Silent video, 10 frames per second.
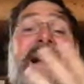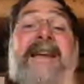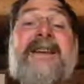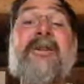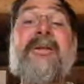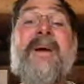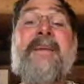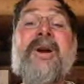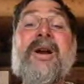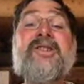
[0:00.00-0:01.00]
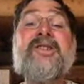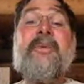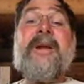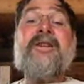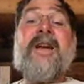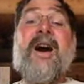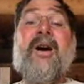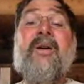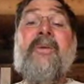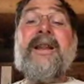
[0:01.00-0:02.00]
You don't remember. So we don't
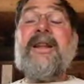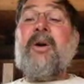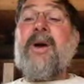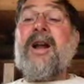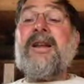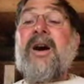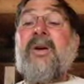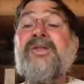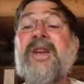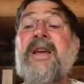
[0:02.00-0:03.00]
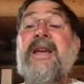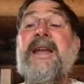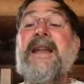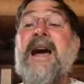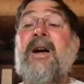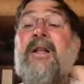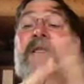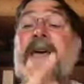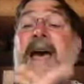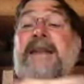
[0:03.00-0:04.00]
know. We don't know where it goes. And now
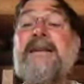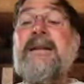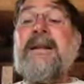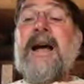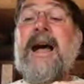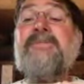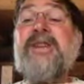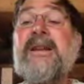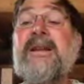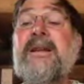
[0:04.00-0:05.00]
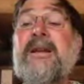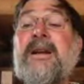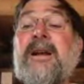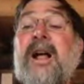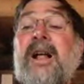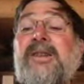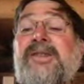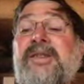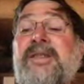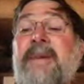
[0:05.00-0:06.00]
that object
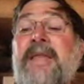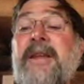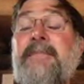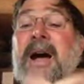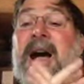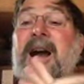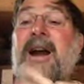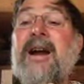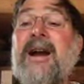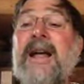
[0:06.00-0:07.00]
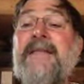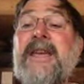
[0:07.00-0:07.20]
calls the method bar on